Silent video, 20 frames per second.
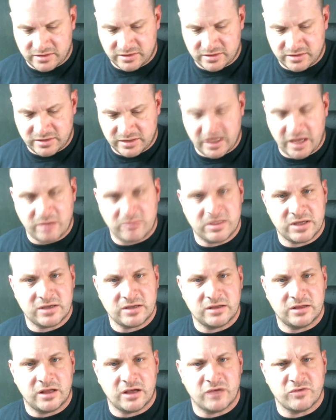the game that
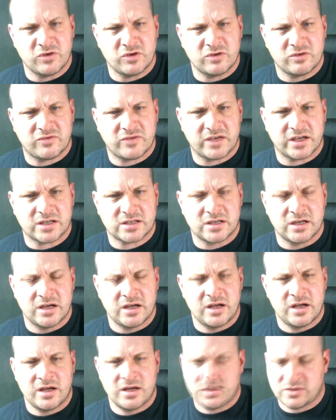you love you can fix.
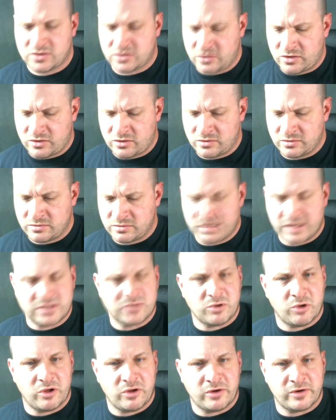So that's
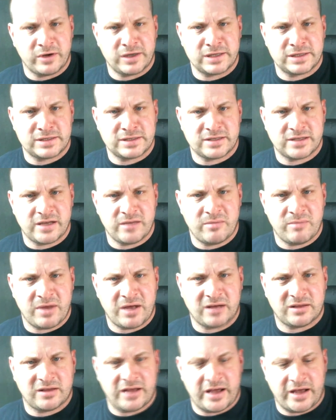all I've got to say
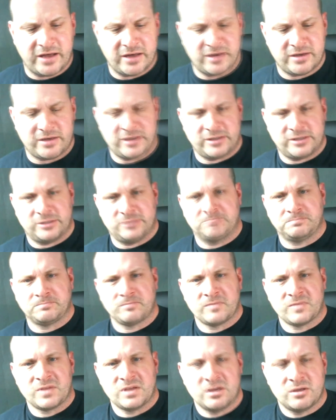about that.
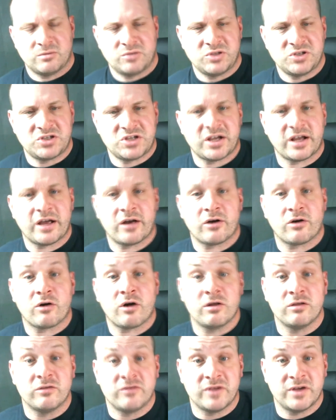Please check out our
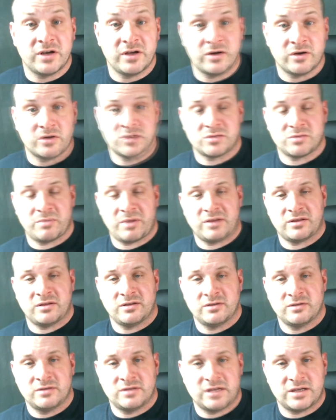other videos about
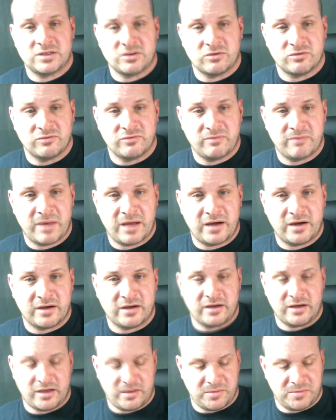the DEADZONE
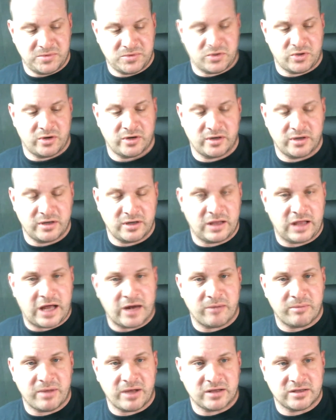Beta. I've been talking a
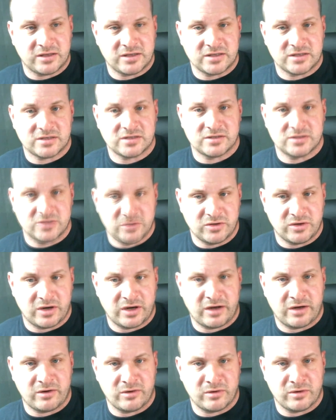lot about this because you
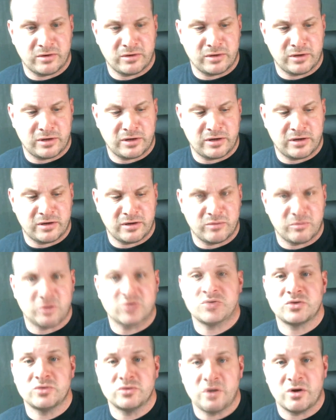know how
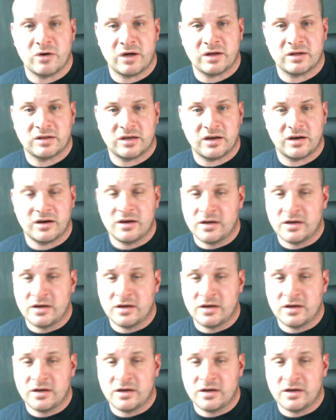most of you know out there